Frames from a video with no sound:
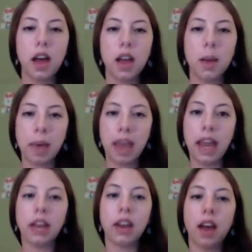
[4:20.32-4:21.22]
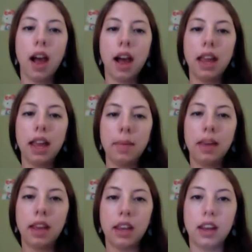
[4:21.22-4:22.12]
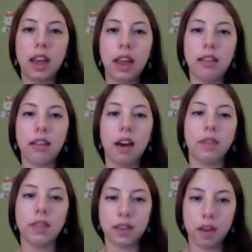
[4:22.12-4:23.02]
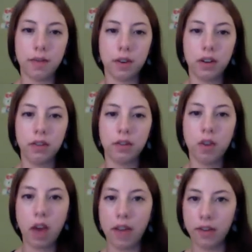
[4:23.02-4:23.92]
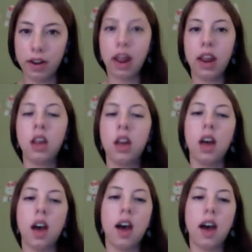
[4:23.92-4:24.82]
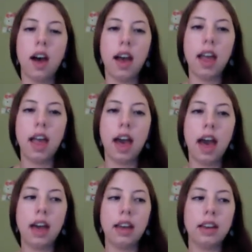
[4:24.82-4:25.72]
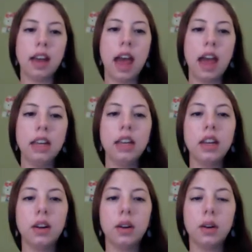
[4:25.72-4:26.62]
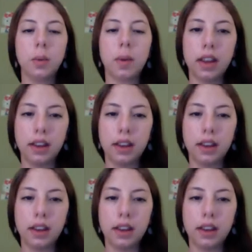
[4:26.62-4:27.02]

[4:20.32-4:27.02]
pain. I am in a lot of discomfort every day. I had headgear when